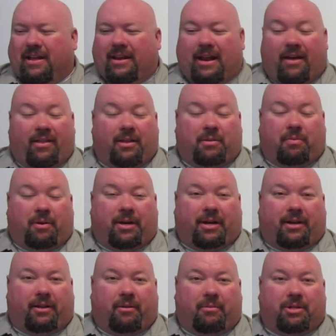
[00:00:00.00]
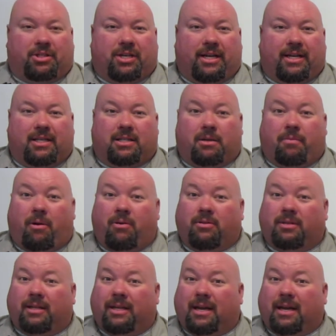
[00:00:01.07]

Now, this particular machine is supposedly